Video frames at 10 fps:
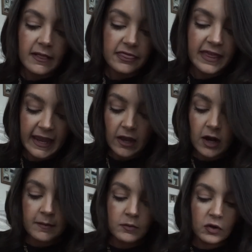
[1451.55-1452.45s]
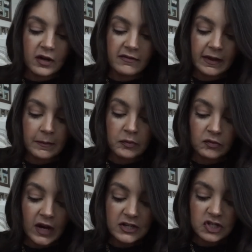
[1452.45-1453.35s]
they are more of a
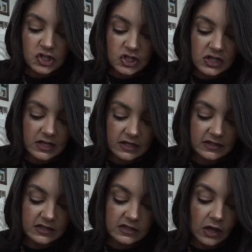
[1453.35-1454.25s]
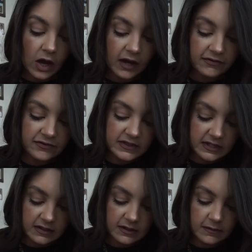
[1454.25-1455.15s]
brushed, soft,
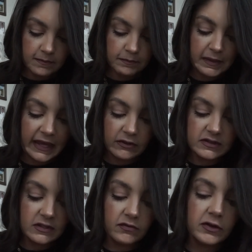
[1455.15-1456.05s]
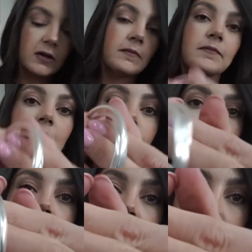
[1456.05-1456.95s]
pale silver.
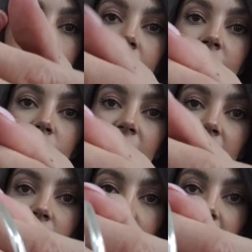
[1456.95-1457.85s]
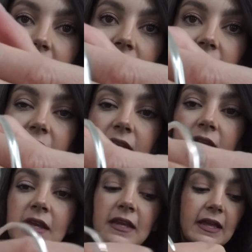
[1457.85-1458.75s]
That's what they look like.
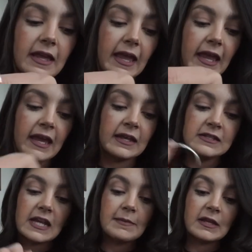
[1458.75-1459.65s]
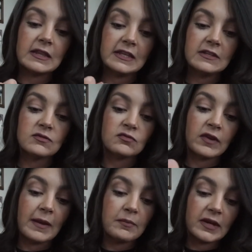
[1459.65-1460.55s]
And I mean, these
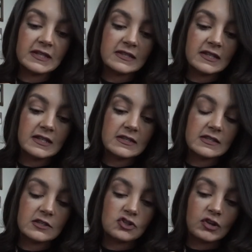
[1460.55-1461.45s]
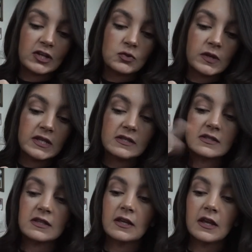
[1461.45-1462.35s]
Rhett bracelets, the stretch ones,